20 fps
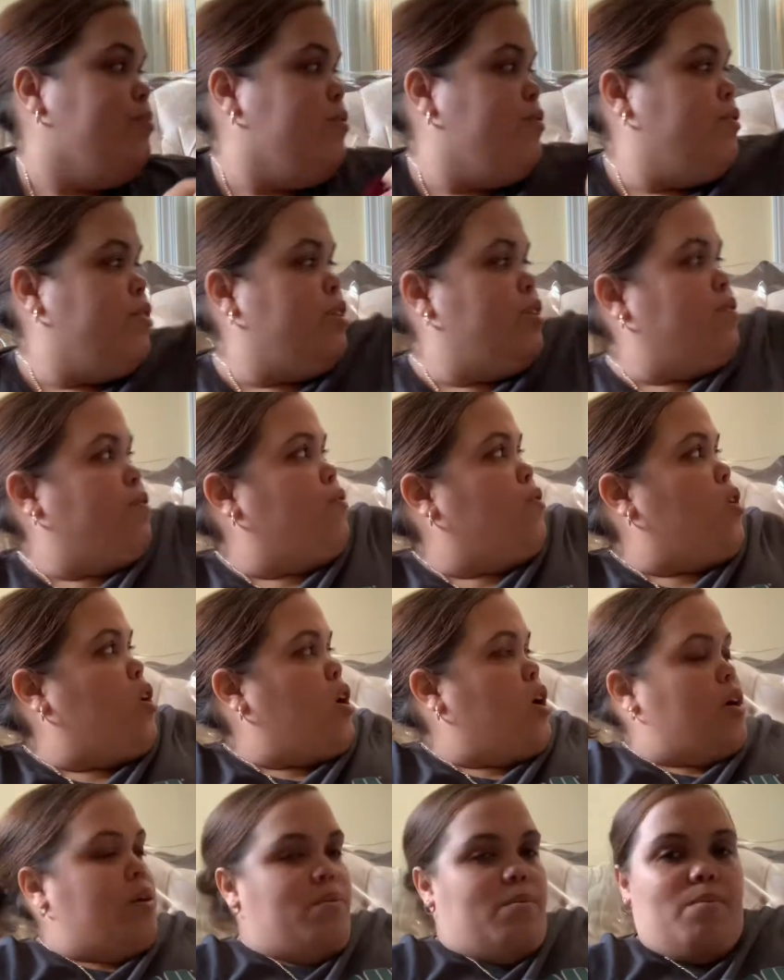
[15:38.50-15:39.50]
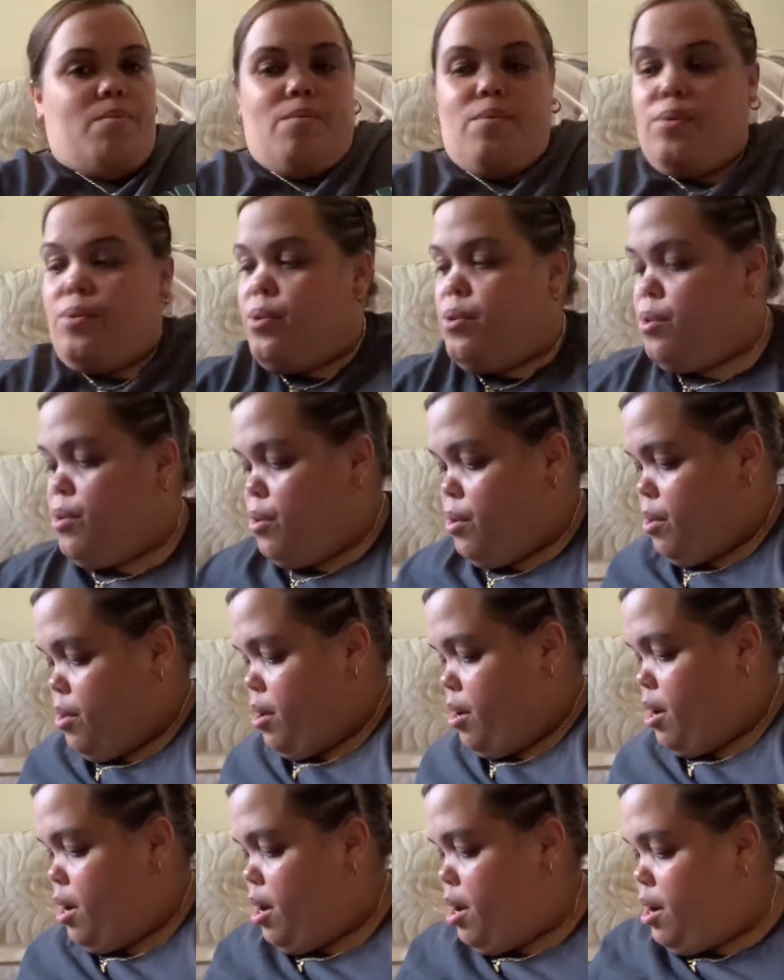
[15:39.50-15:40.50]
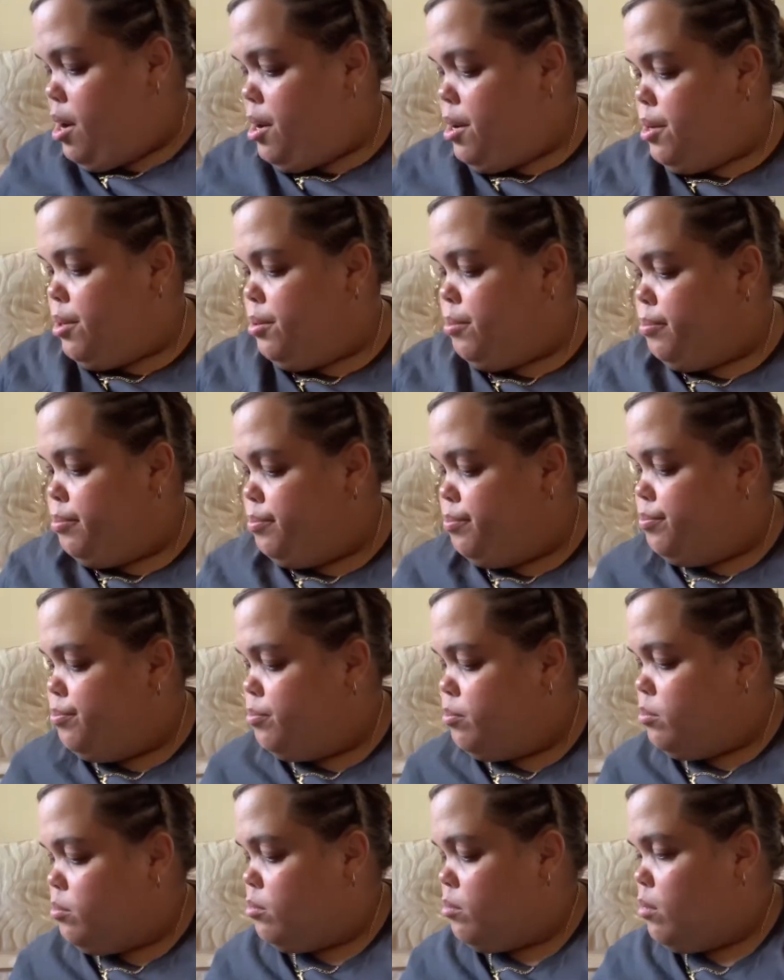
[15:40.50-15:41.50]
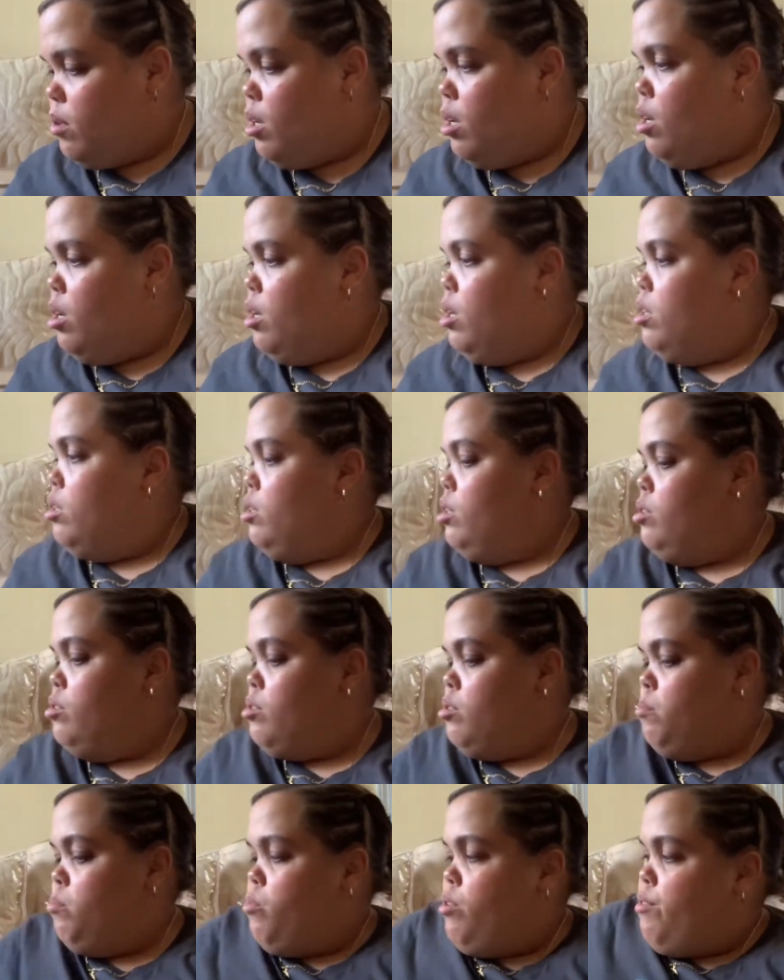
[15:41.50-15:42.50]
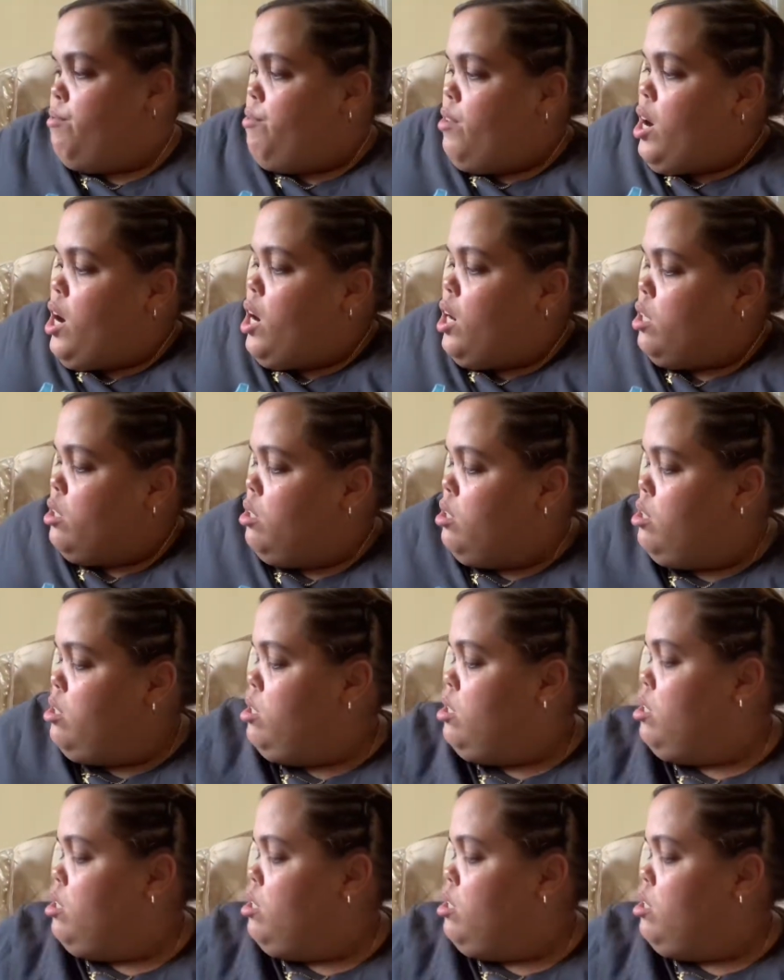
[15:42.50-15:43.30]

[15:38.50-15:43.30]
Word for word: for the fall. Um, these are more rocks.